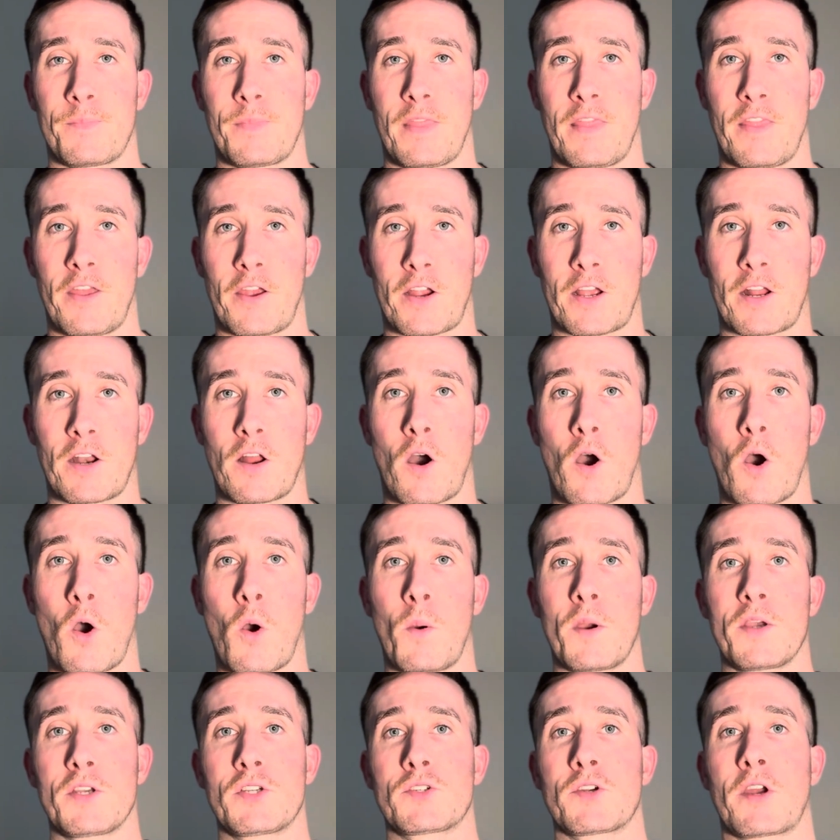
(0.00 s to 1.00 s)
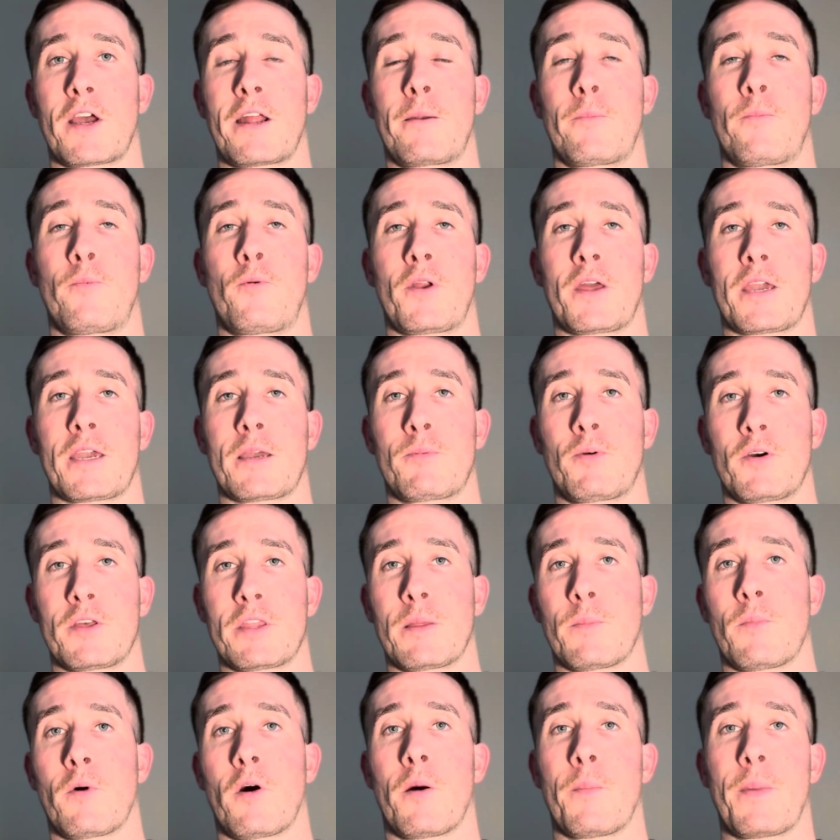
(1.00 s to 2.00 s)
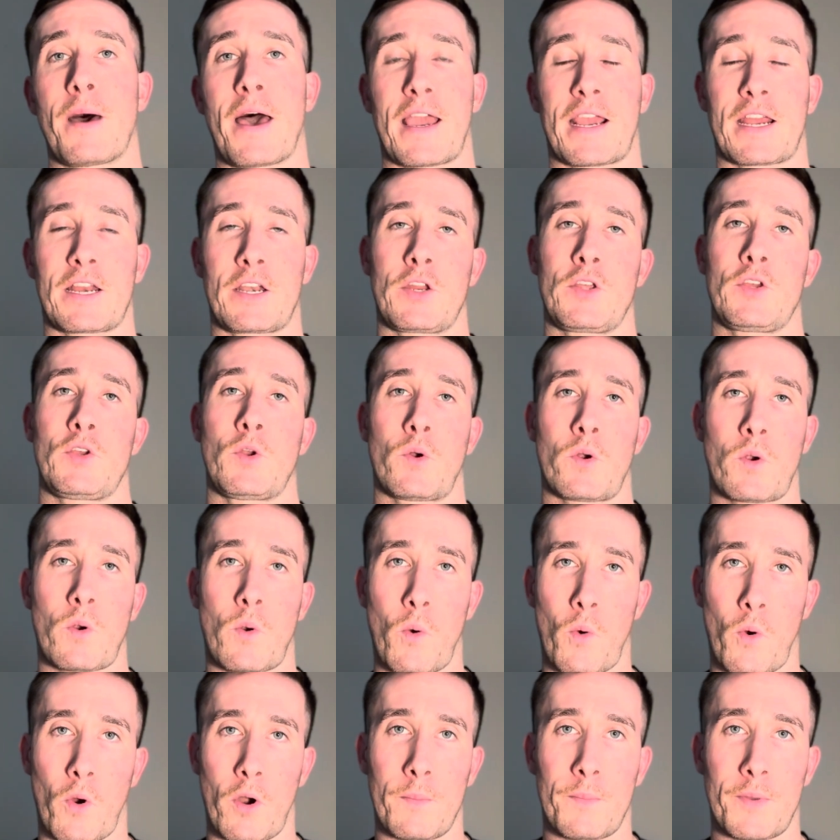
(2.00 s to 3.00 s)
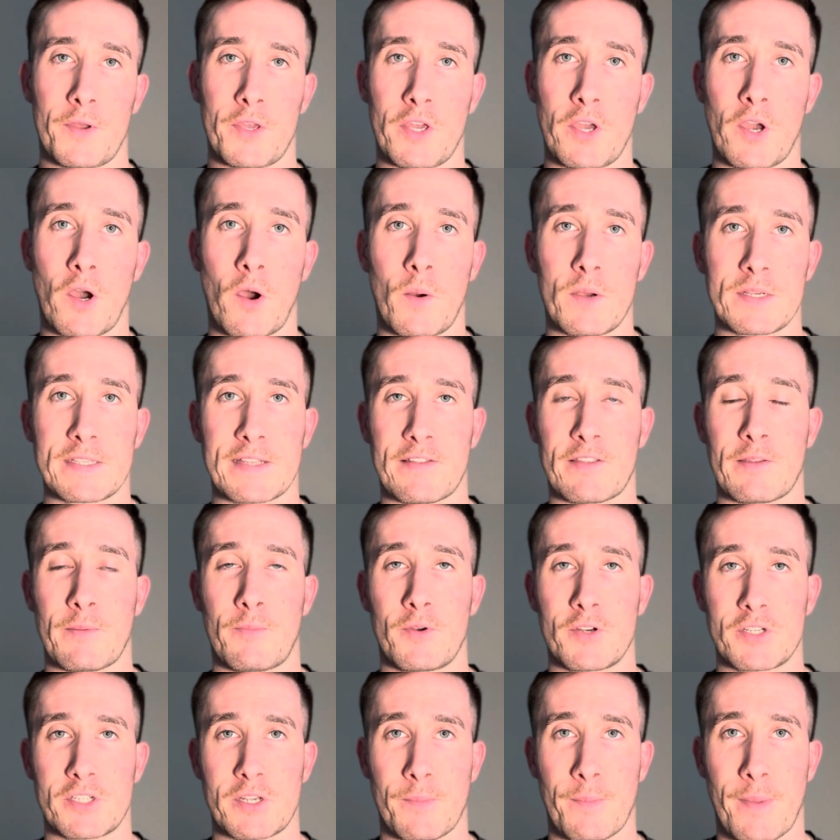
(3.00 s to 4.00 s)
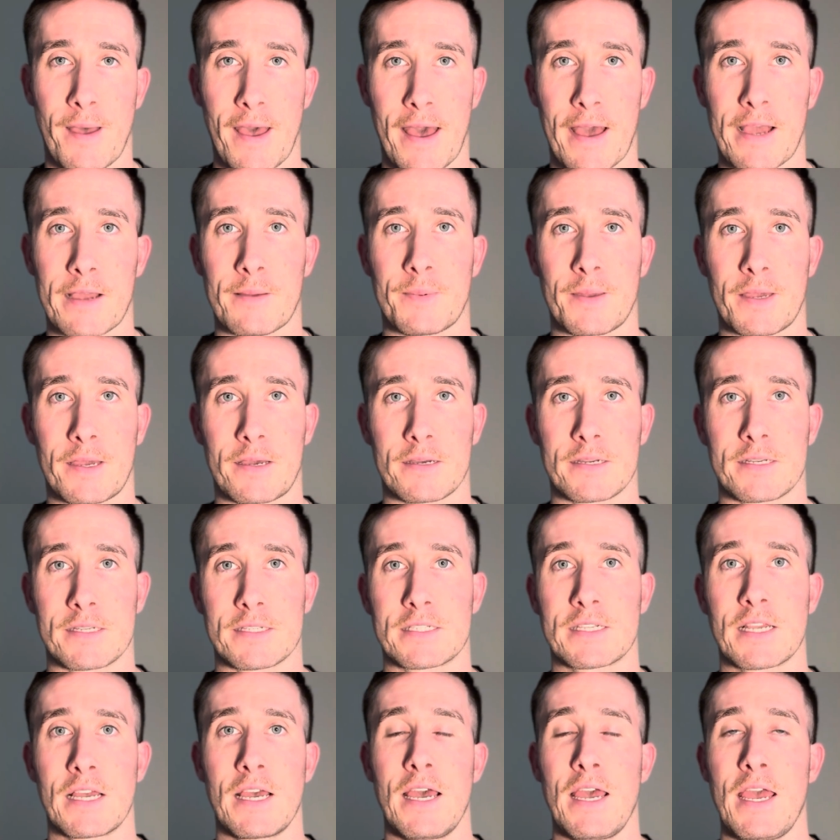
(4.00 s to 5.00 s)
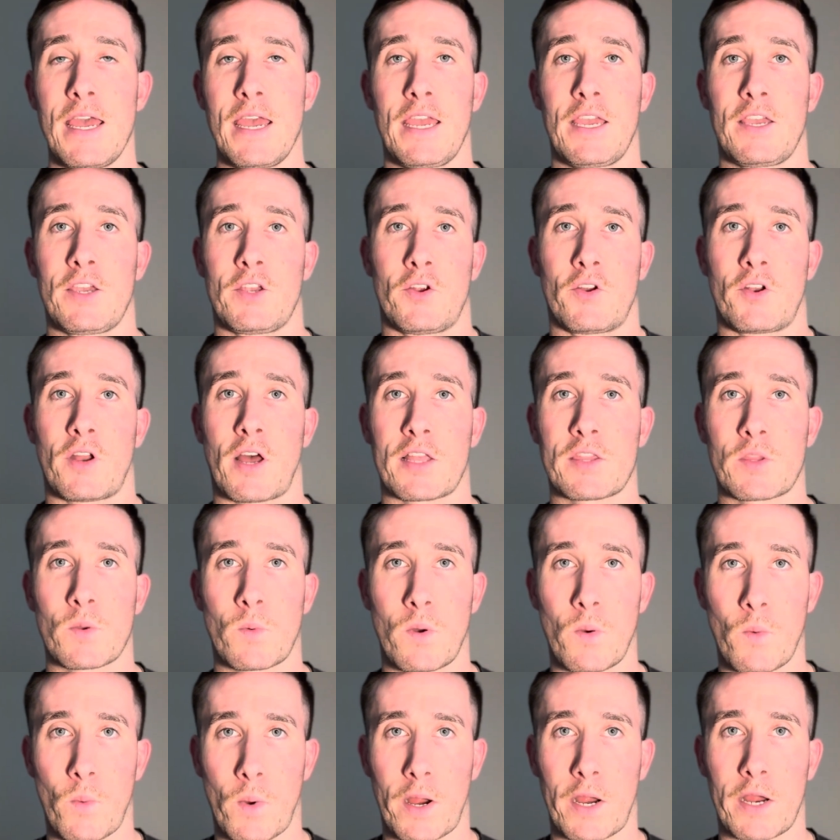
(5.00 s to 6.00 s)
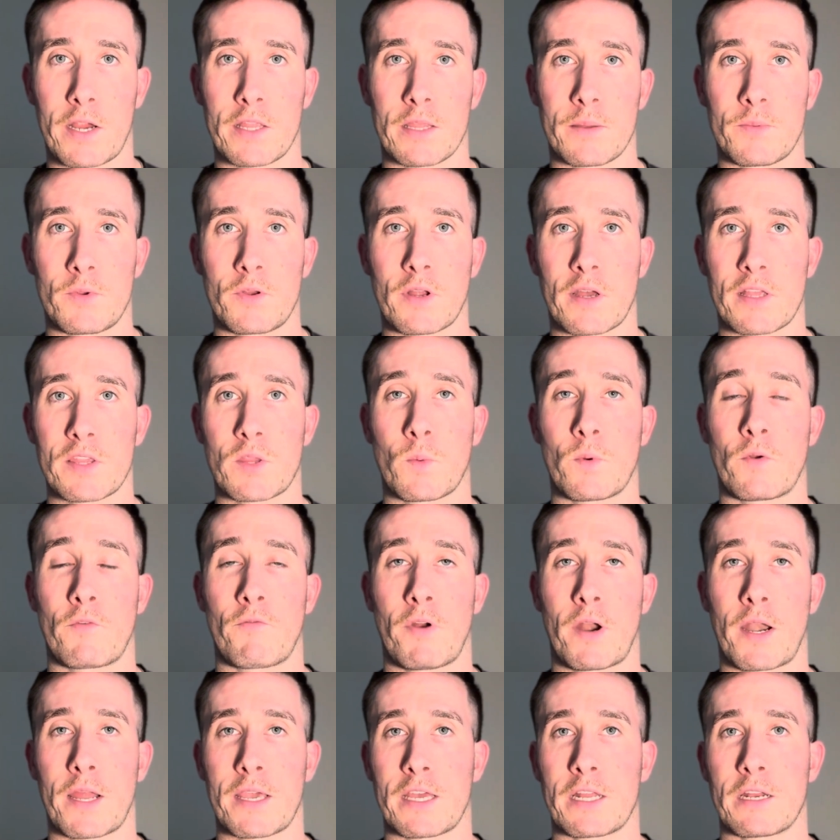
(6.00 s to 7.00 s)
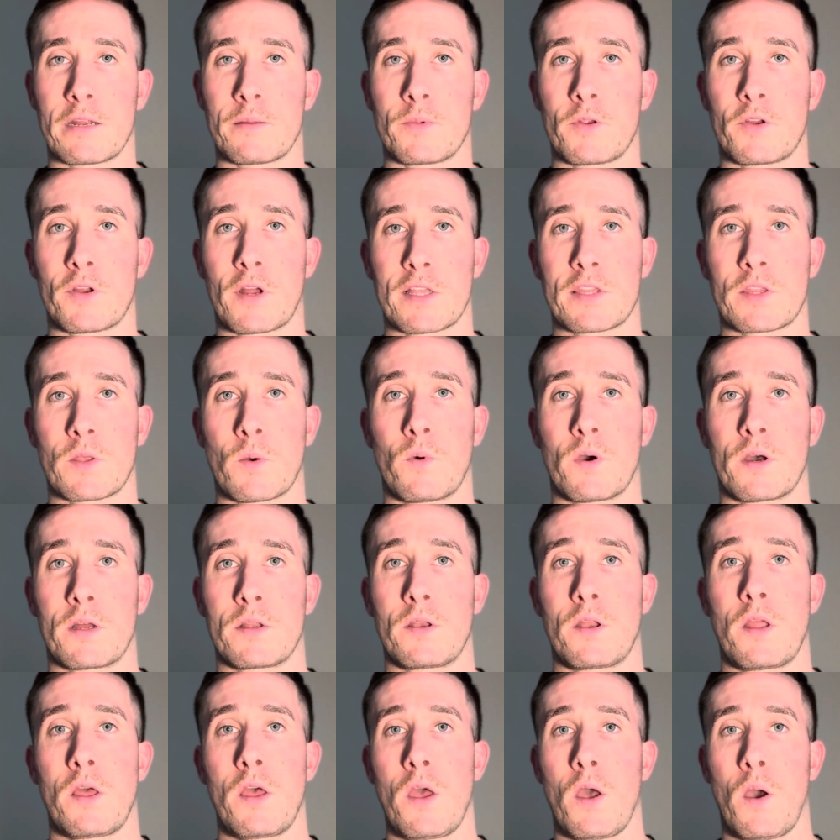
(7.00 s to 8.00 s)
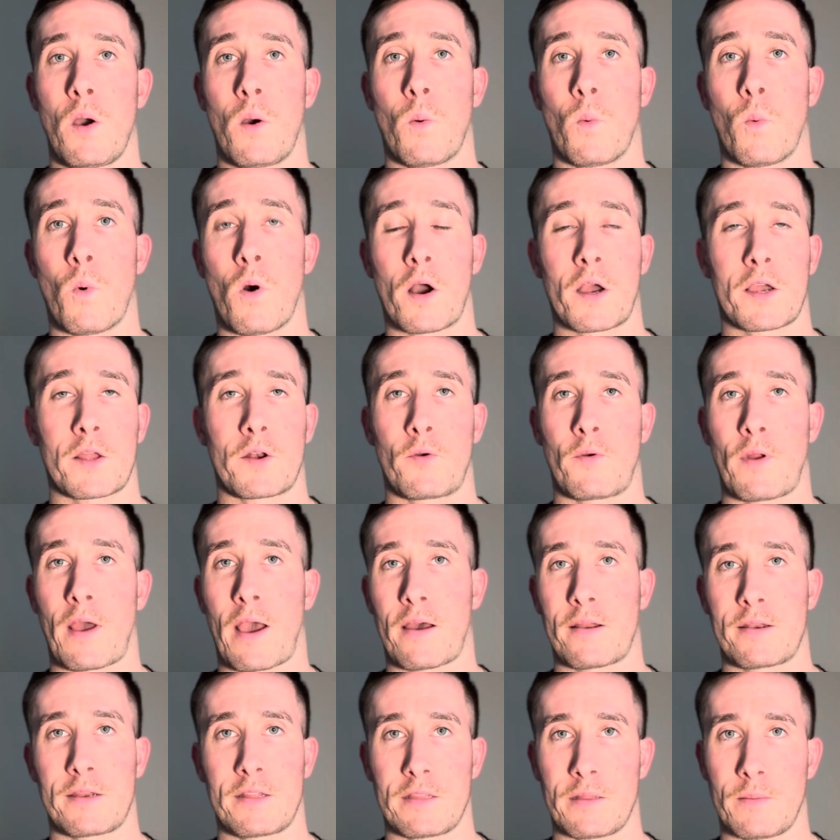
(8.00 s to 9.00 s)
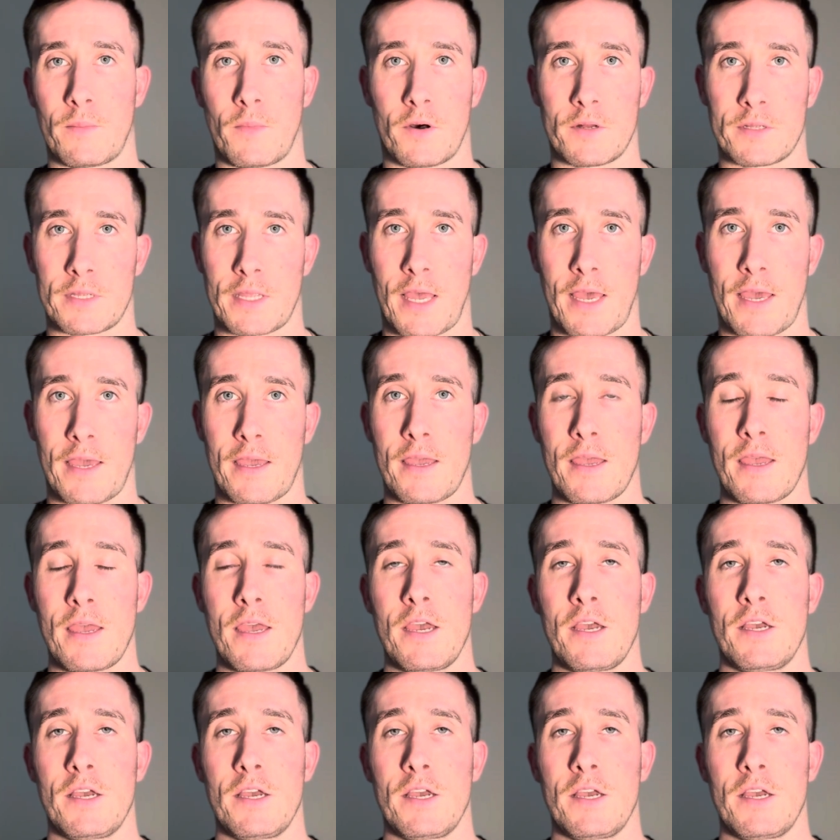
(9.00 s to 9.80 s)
They're going to always try to put the ball back into your court, but you always have to push it back because you're not the one wearing them. You're not the one running in them. You're not the one walking around in them all day.